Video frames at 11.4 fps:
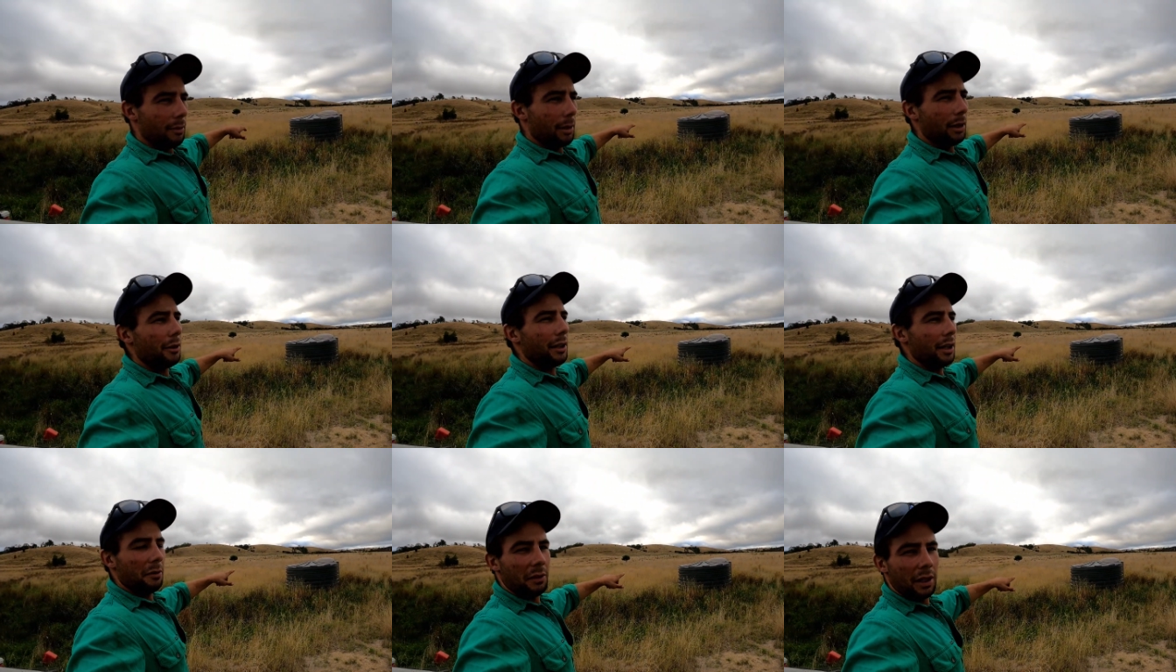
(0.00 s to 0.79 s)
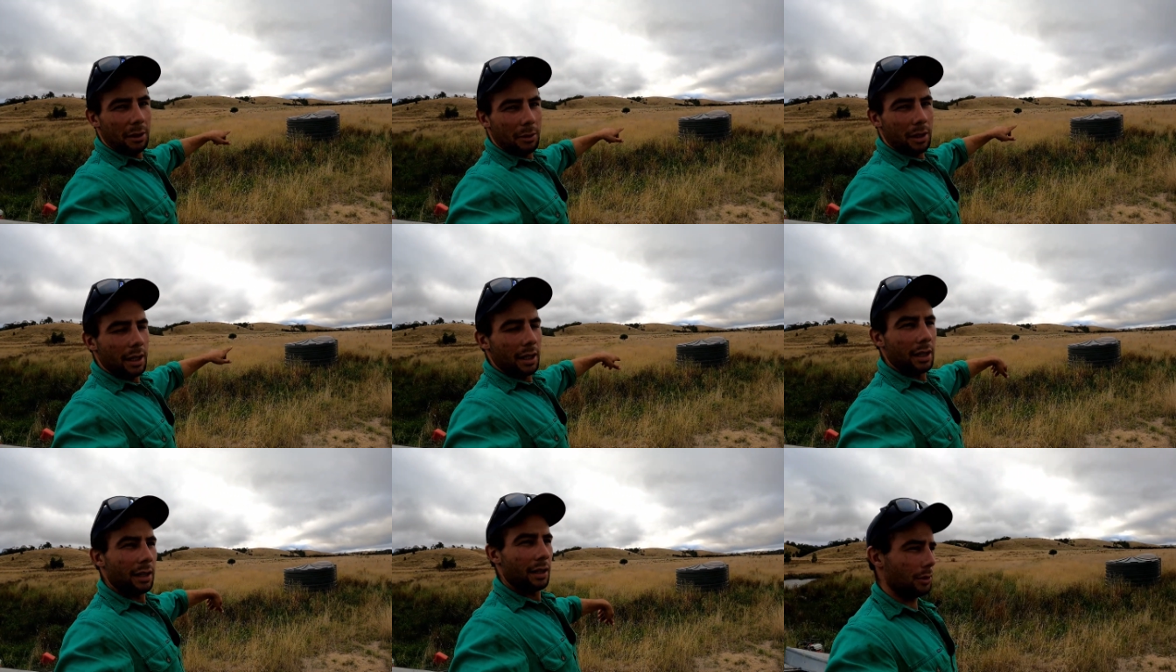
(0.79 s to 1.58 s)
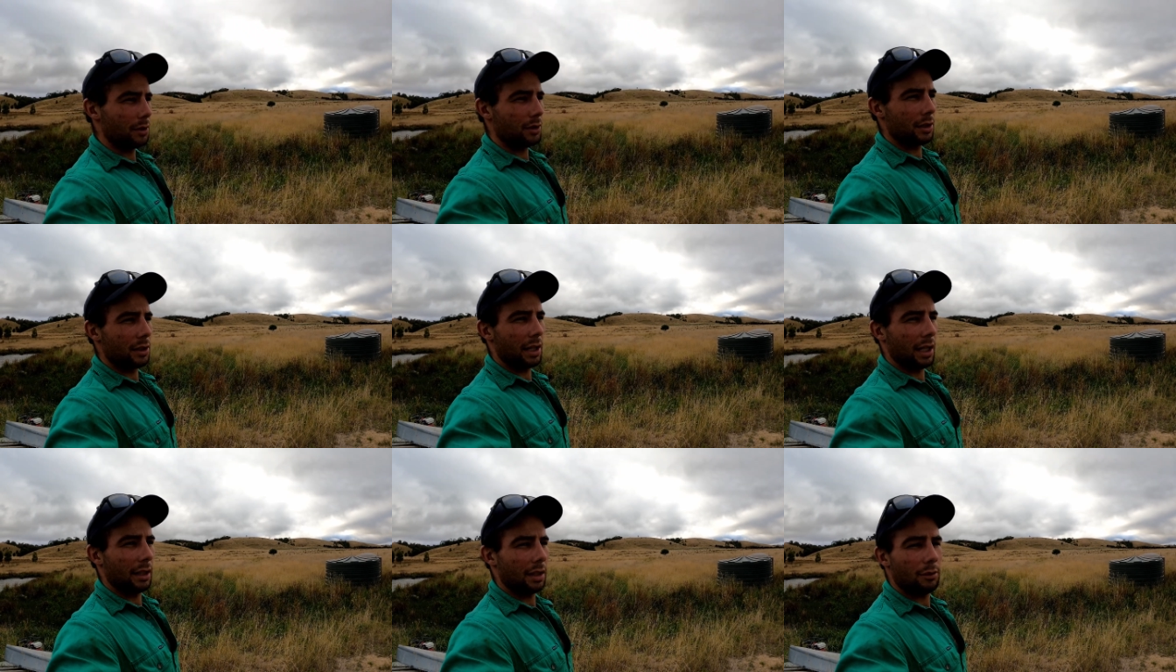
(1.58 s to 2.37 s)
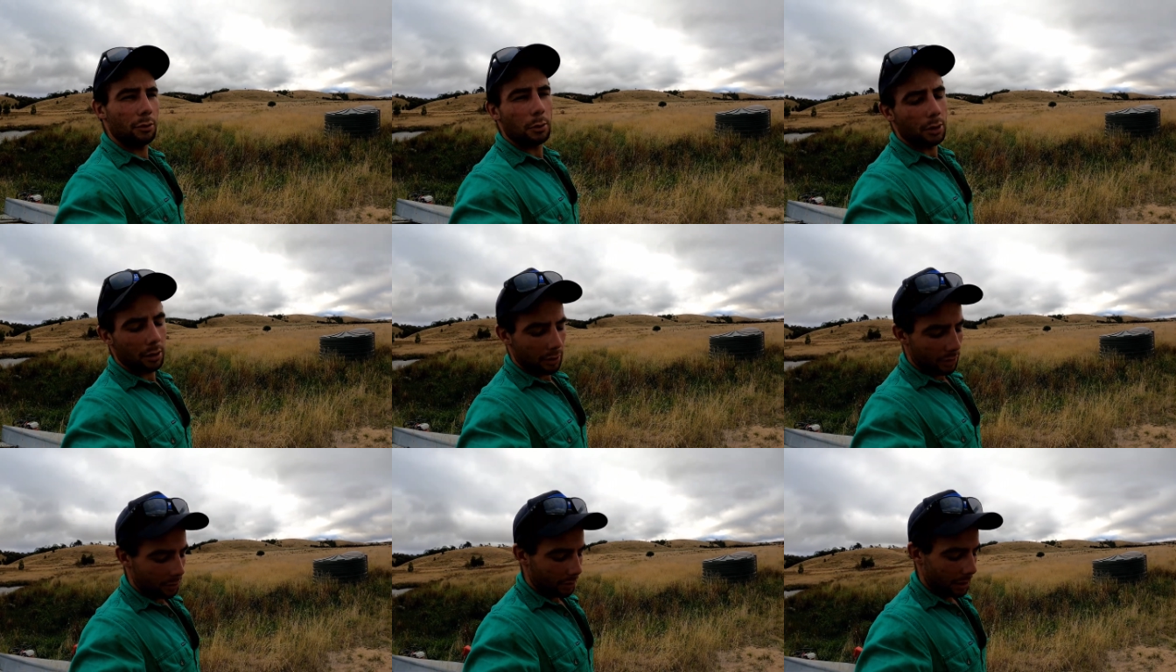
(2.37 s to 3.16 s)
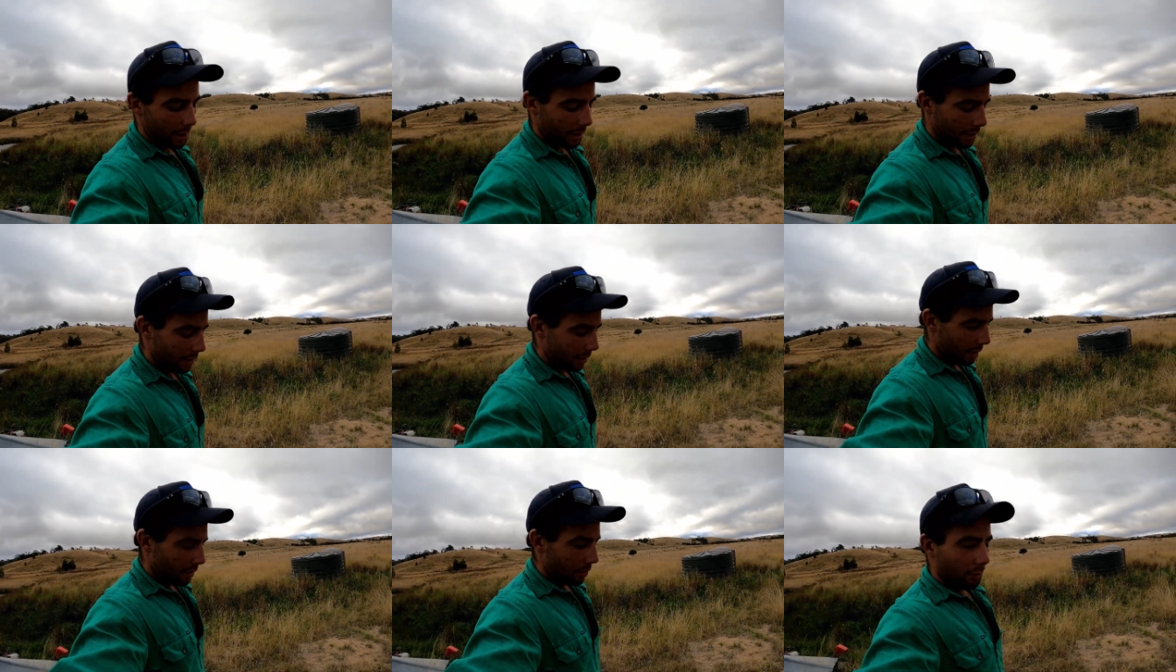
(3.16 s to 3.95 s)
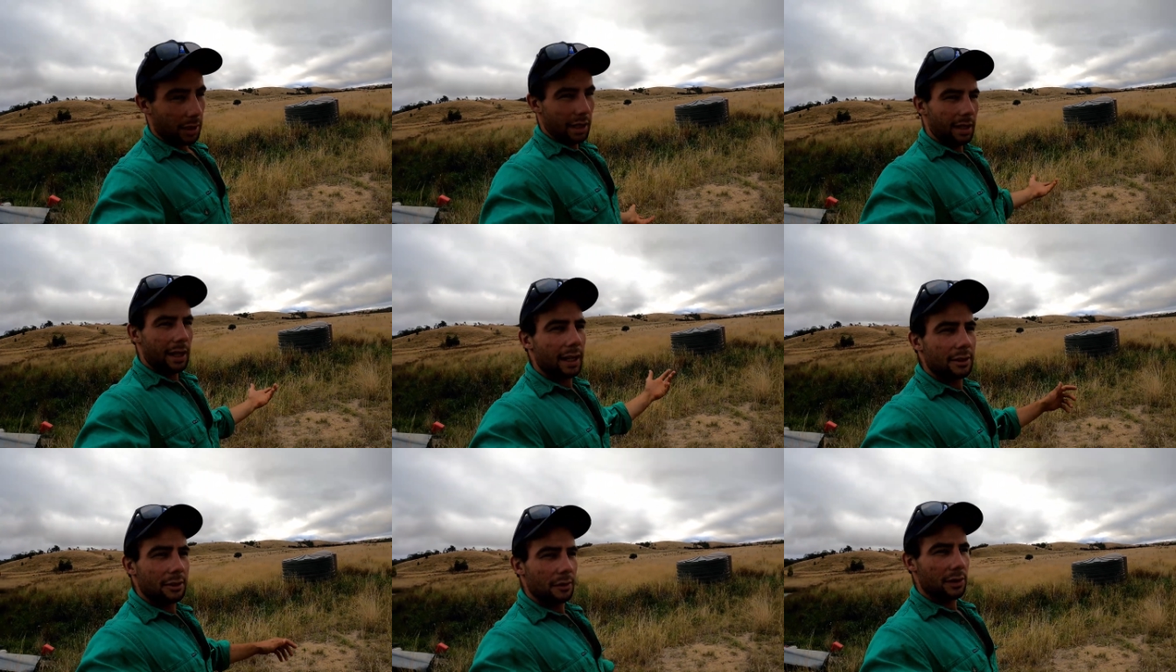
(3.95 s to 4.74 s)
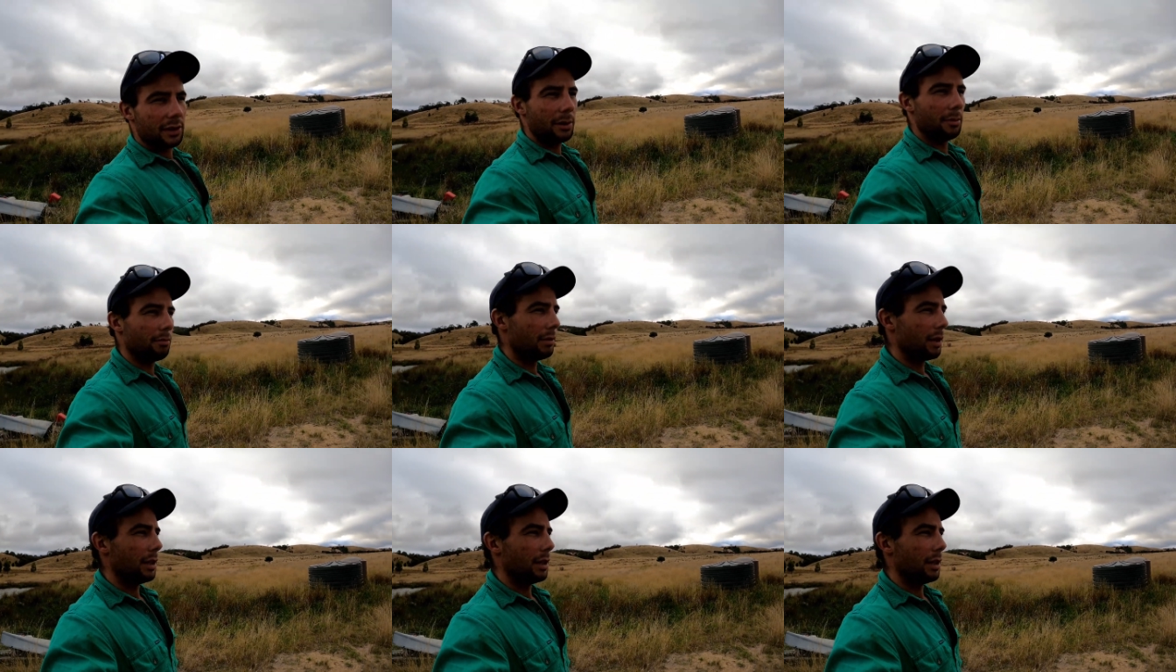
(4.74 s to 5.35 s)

wondering if anyone uses the tank level monitors on their tanks, obviously, and